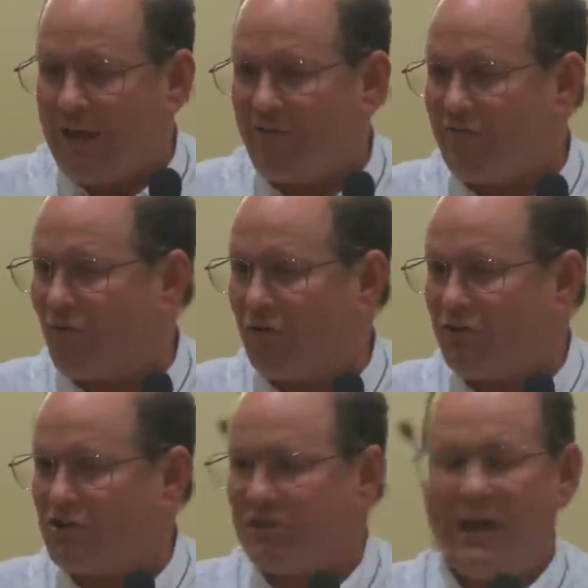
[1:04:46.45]
every fourth
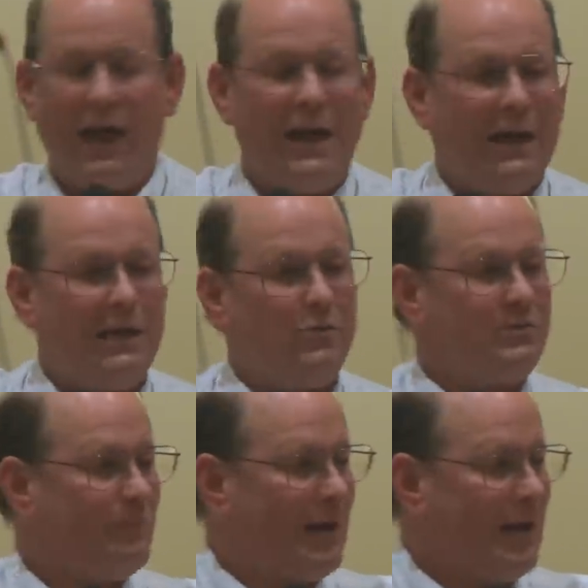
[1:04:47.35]
of July. He
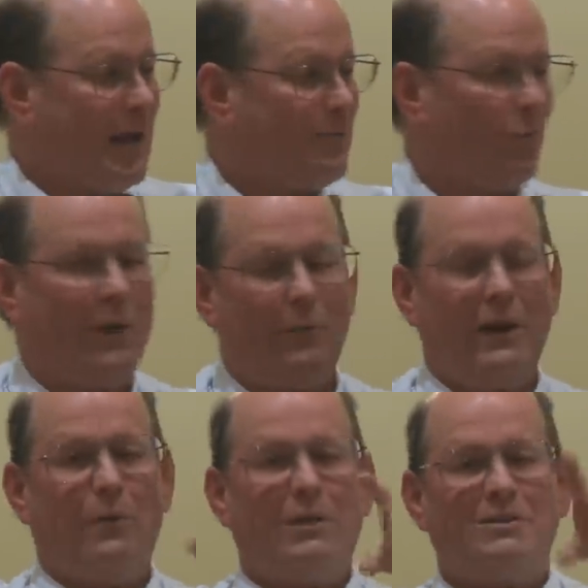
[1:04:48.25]
was my neighbor. Wait,
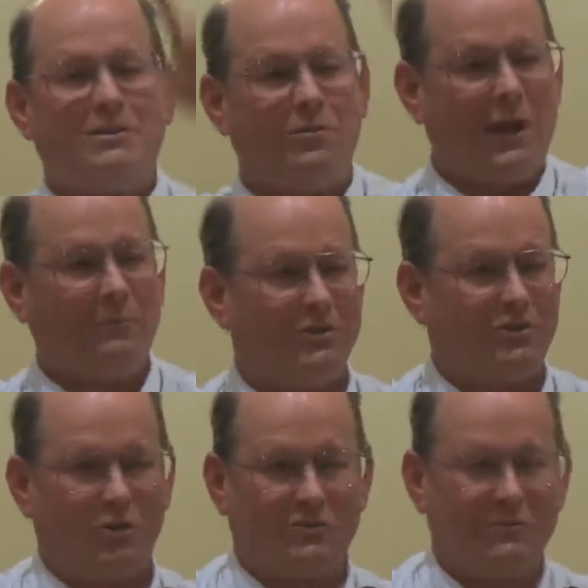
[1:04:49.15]
wait, I want to see what happened to
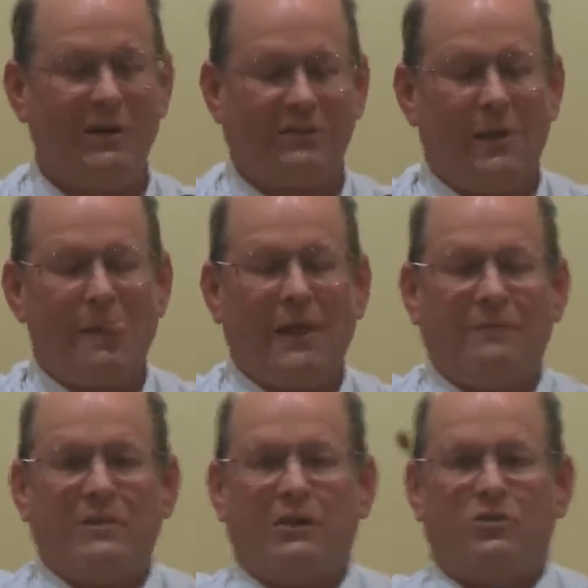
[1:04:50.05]
Joe Smith.
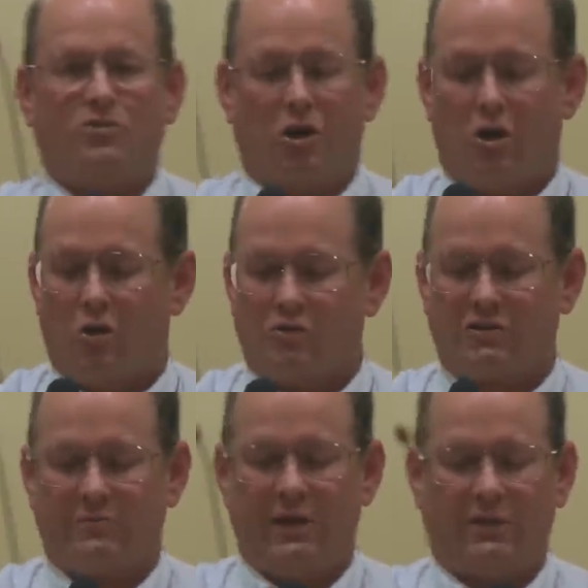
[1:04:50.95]
Joe
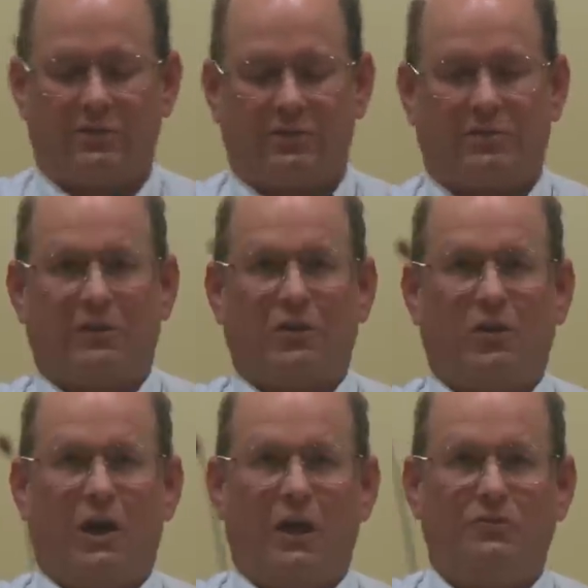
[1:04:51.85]
Smith?
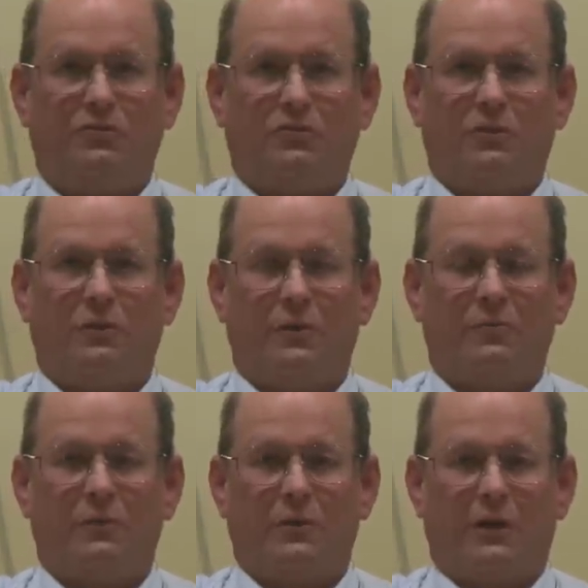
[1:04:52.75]
Yes?
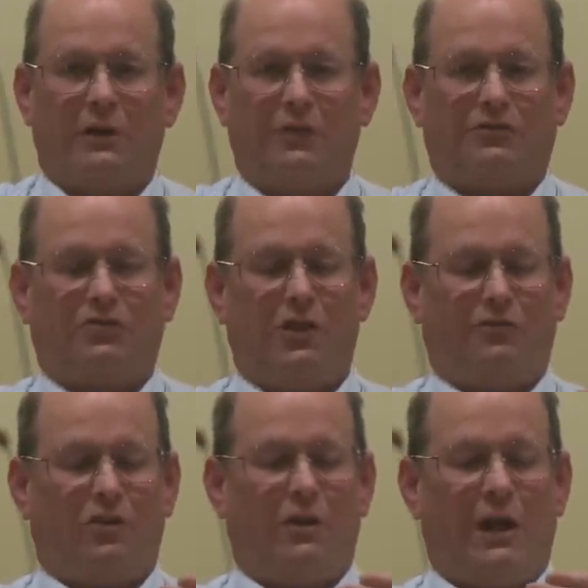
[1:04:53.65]
Let's see
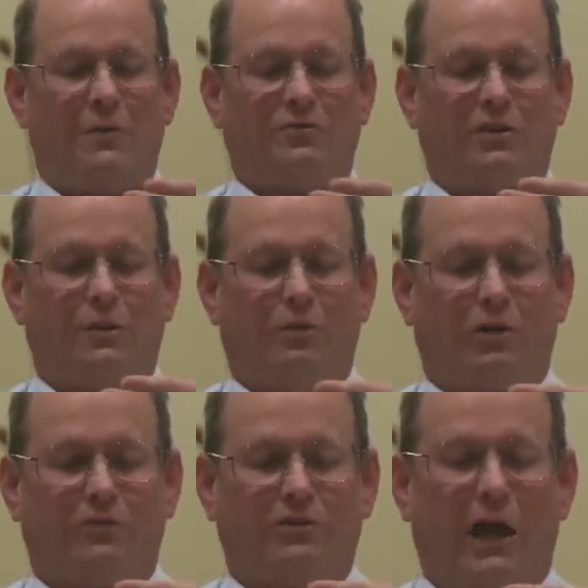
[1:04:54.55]
if your name's in the
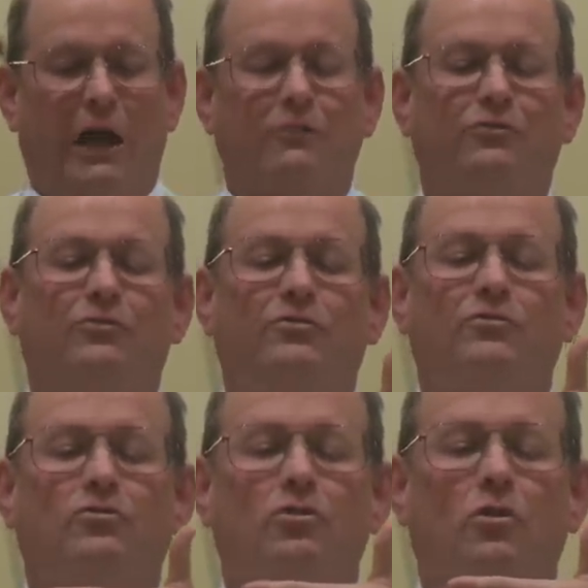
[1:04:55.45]
book of life.
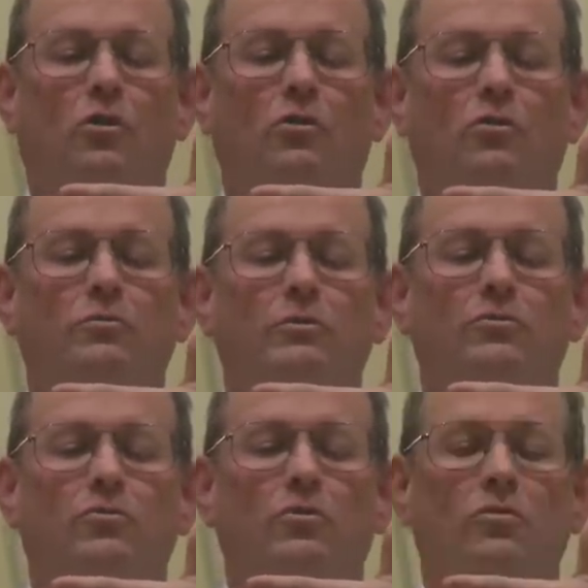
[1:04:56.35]
Joe,